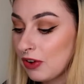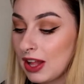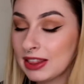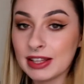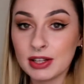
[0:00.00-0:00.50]
got
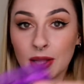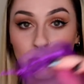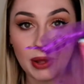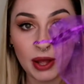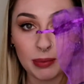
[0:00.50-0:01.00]
a little
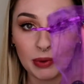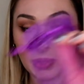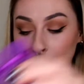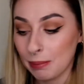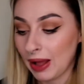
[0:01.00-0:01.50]

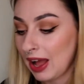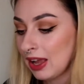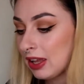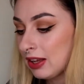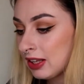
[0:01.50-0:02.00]
purple
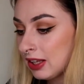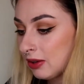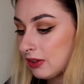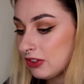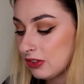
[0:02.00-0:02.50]
bag,
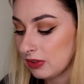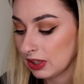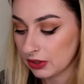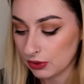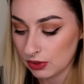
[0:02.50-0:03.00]
which is
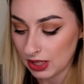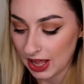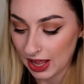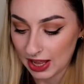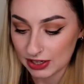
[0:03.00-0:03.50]
really cool.
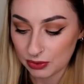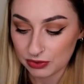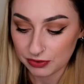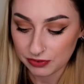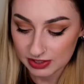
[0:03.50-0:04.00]
And
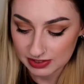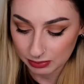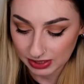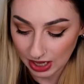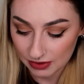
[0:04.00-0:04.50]
the first thing
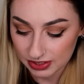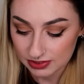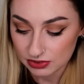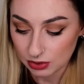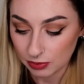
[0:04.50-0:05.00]
we have
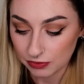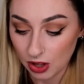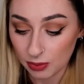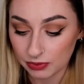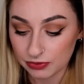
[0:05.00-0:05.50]
is some
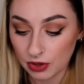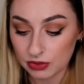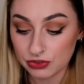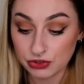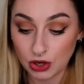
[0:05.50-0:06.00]
form of
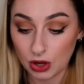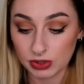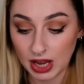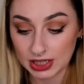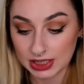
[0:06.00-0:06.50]

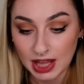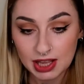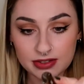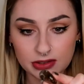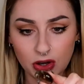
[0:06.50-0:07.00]
stone, and that
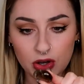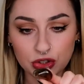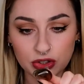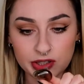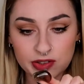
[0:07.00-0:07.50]
is
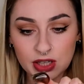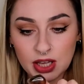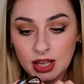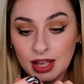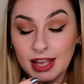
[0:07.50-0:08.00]
gorgeous.
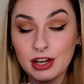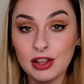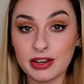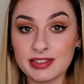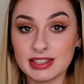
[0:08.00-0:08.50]
In all
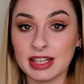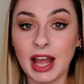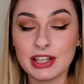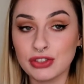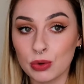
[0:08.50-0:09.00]
honesty,
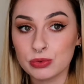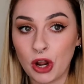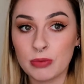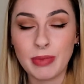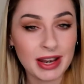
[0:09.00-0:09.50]
I don't
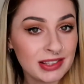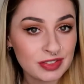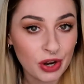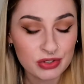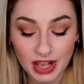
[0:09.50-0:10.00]
know many
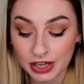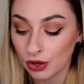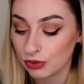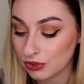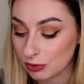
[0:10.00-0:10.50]
stones. I
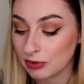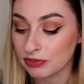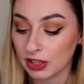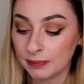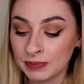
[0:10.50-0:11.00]
know some of
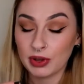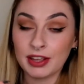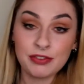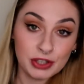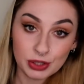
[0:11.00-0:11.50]
them, but
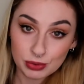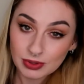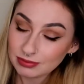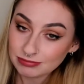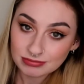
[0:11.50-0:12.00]
if you
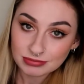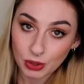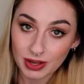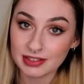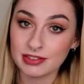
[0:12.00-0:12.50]

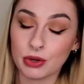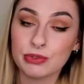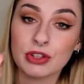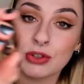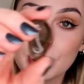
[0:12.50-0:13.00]
know any stones,
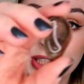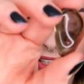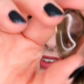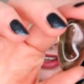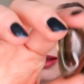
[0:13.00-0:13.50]
can you
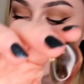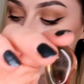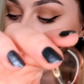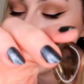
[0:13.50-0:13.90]
please let me know